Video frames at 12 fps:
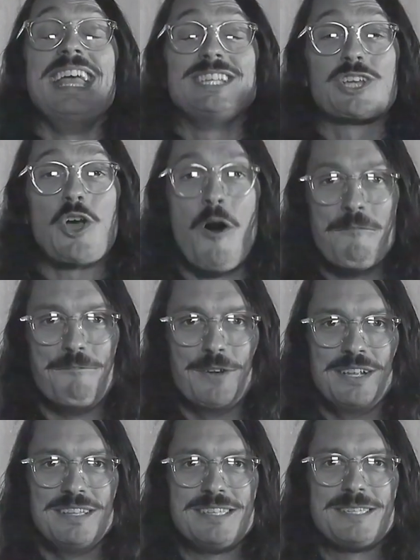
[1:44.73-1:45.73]
is
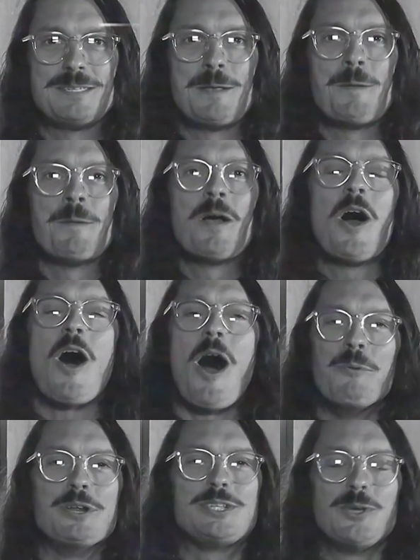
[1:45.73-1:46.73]
confidence.
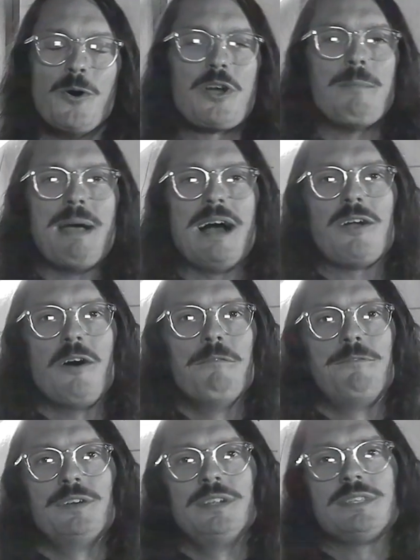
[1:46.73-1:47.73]
I want to talk about
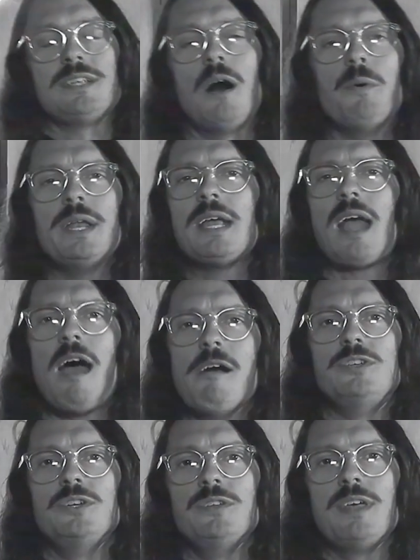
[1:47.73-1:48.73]
confidence, and I want to
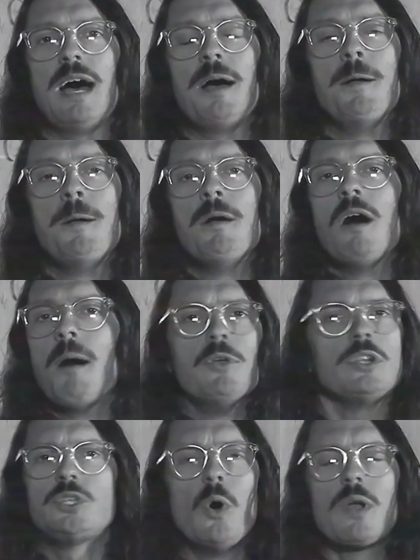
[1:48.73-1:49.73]
encourage you that I'm
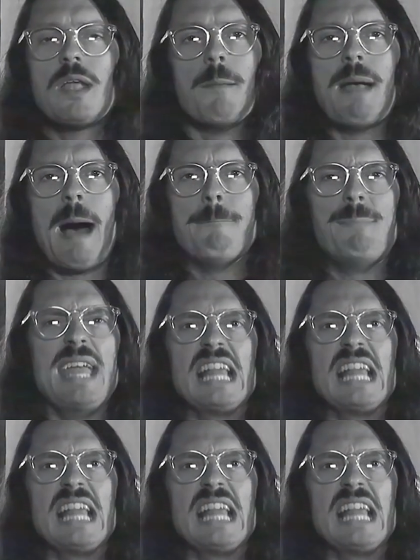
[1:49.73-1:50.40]
not talking about